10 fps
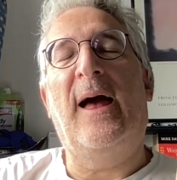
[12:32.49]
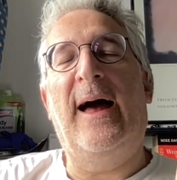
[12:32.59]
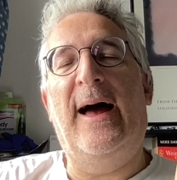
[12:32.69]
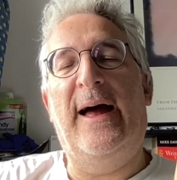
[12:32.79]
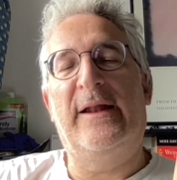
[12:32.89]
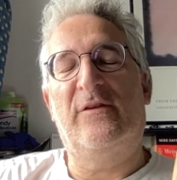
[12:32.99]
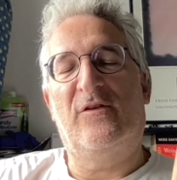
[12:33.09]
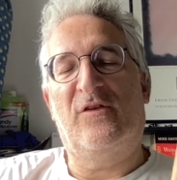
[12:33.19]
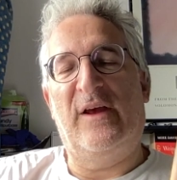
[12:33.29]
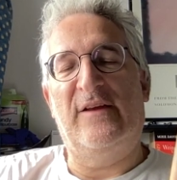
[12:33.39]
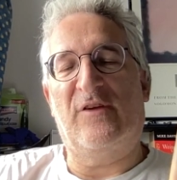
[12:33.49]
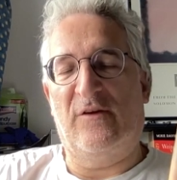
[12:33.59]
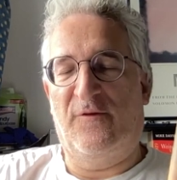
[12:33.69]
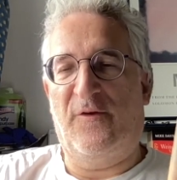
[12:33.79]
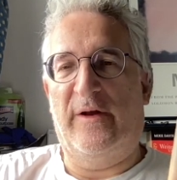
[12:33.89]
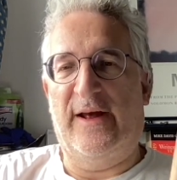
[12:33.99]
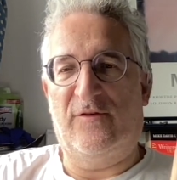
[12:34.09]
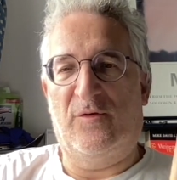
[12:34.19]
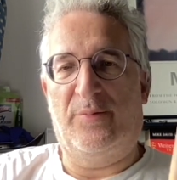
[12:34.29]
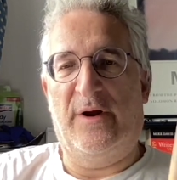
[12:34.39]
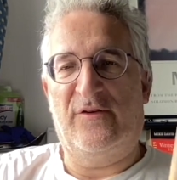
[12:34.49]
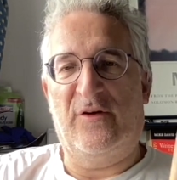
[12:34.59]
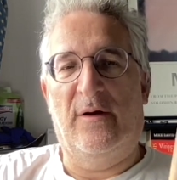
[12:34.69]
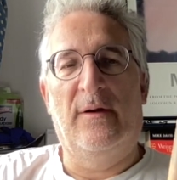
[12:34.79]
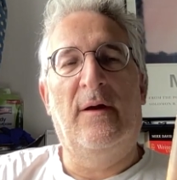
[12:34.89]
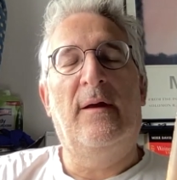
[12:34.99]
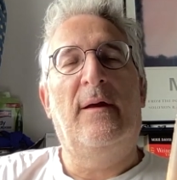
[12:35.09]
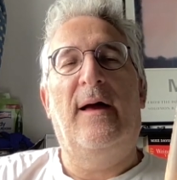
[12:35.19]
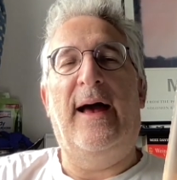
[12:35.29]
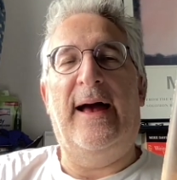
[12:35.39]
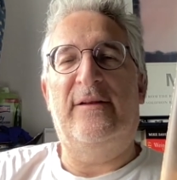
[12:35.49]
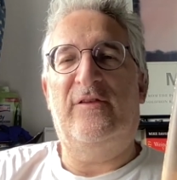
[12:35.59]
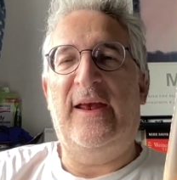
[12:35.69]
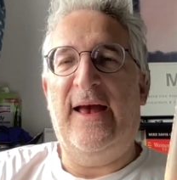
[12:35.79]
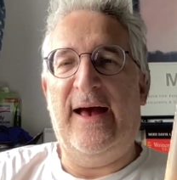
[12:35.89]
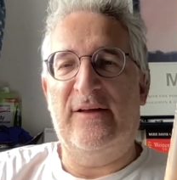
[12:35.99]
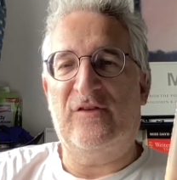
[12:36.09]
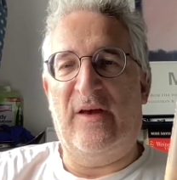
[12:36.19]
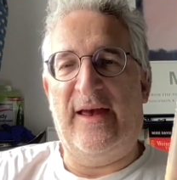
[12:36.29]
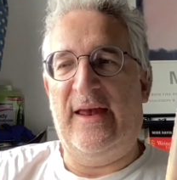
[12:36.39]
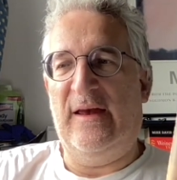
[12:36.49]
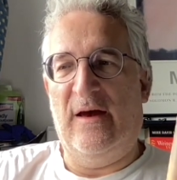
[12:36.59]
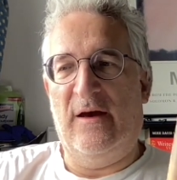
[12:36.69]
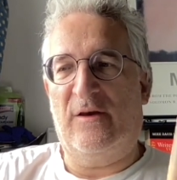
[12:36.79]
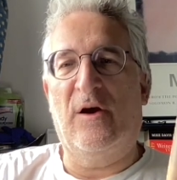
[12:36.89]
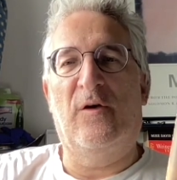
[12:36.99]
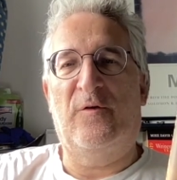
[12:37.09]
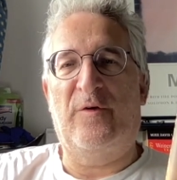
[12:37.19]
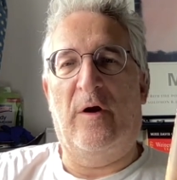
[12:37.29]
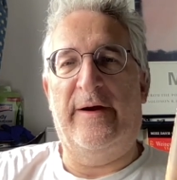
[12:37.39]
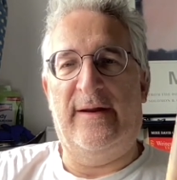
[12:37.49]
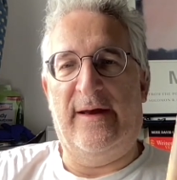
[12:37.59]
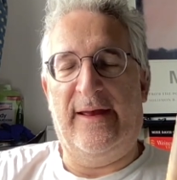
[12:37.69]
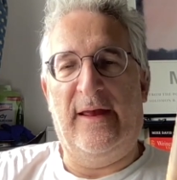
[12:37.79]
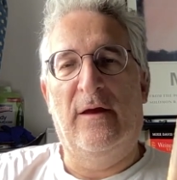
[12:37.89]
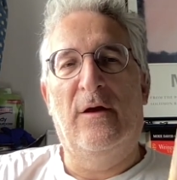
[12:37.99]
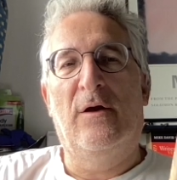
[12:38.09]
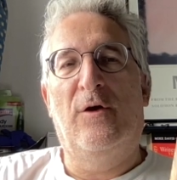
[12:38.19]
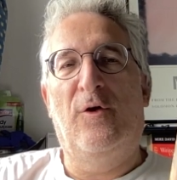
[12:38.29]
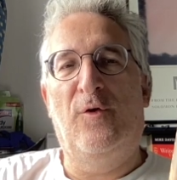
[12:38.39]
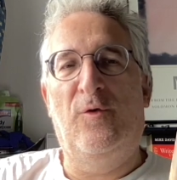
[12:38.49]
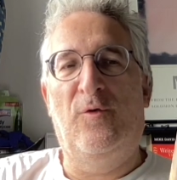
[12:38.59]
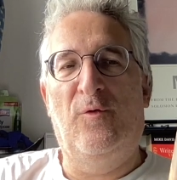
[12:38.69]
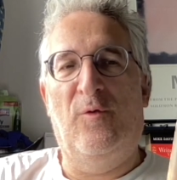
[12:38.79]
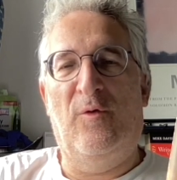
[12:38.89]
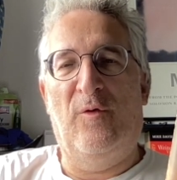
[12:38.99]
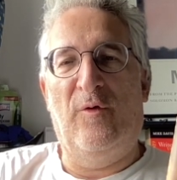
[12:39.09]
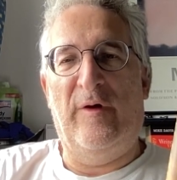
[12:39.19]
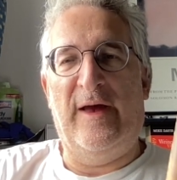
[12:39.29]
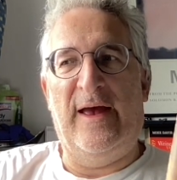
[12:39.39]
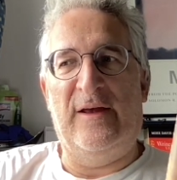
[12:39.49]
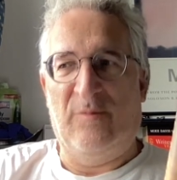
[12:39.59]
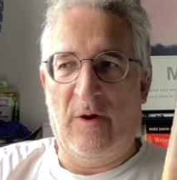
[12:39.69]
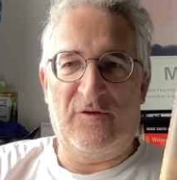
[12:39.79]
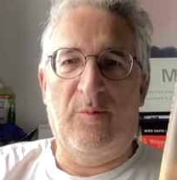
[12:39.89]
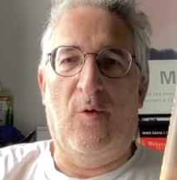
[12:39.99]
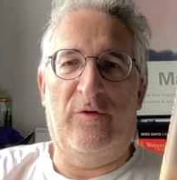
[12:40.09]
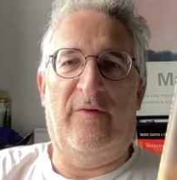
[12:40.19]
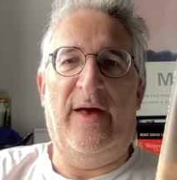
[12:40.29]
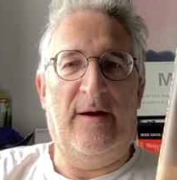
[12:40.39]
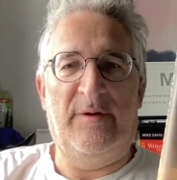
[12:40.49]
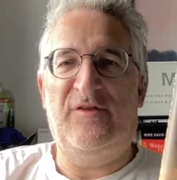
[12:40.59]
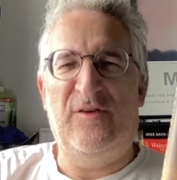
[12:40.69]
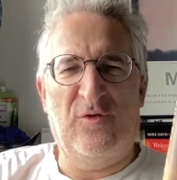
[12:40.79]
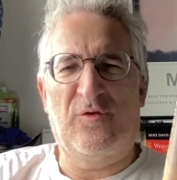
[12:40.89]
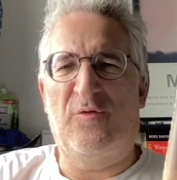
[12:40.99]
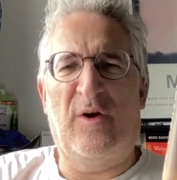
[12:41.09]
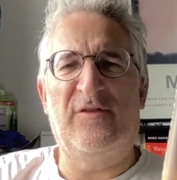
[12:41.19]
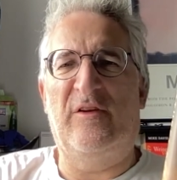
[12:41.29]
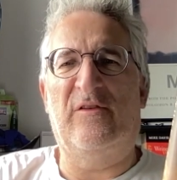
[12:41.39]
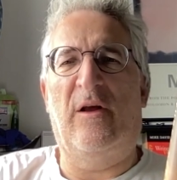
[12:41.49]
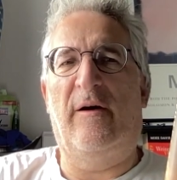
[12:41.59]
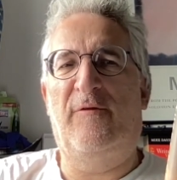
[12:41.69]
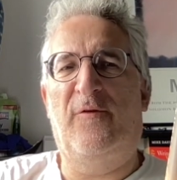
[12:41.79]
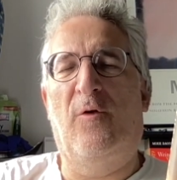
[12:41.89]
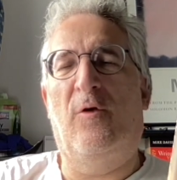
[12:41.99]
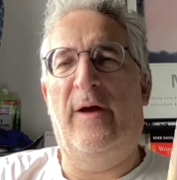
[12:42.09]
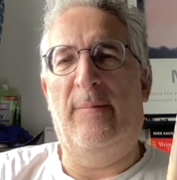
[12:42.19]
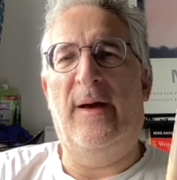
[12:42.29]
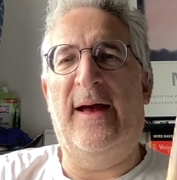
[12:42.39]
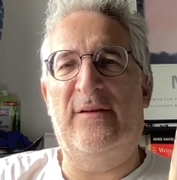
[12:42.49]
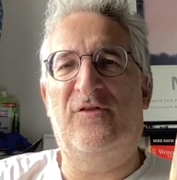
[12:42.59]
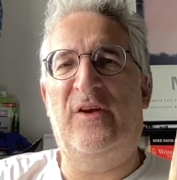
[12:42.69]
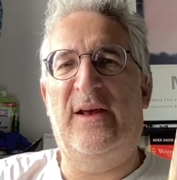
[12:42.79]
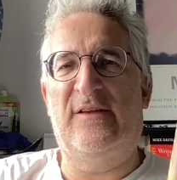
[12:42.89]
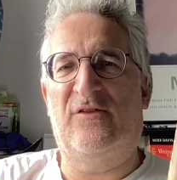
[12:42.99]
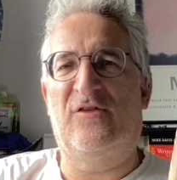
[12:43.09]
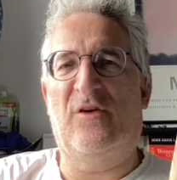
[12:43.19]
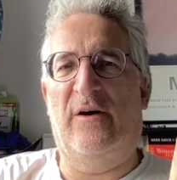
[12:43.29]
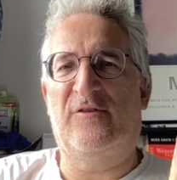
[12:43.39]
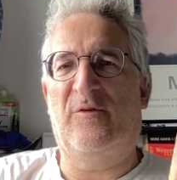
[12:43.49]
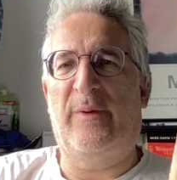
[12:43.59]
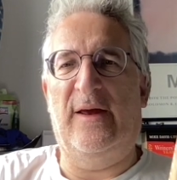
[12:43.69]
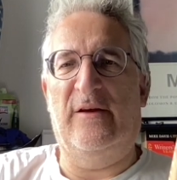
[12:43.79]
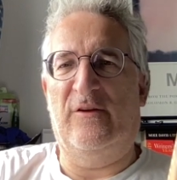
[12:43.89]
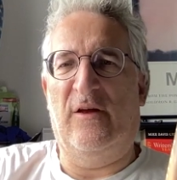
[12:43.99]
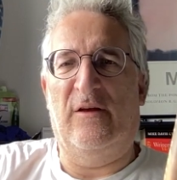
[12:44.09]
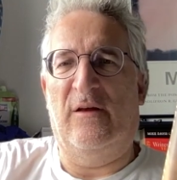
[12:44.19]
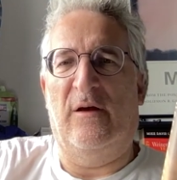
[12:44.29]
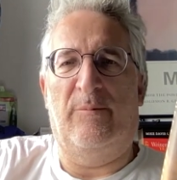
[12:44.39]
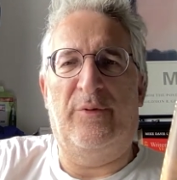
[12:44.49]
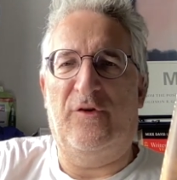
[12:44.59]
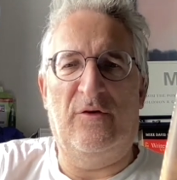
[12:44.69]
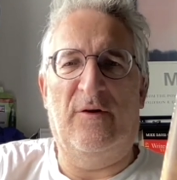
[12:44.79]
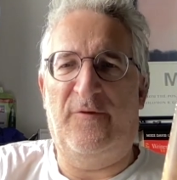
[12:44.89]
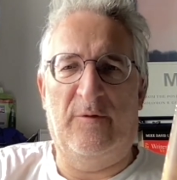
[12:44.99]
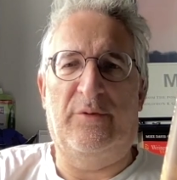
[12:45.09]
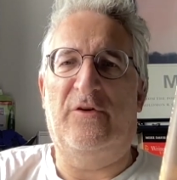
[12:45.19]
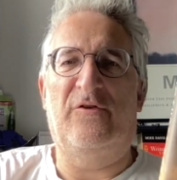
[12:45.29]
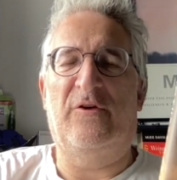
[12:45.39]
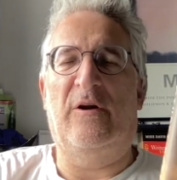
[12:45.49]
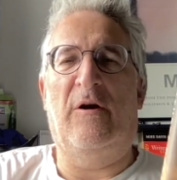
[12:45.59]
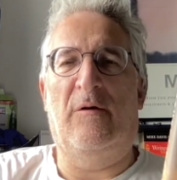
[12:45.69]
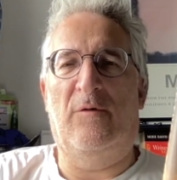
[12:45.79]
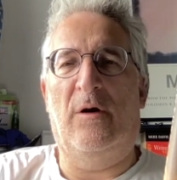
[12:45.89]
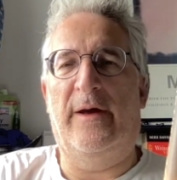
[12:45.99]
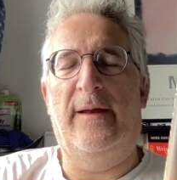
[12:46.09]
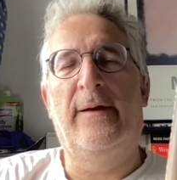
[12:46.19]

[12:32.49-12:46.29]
And it's under financial pressure. And he has a, a girl Friday who is much more than that. I mean, she sort of runs his life for him, and she has desires to be a, a, a, produ- a film producer in her own right.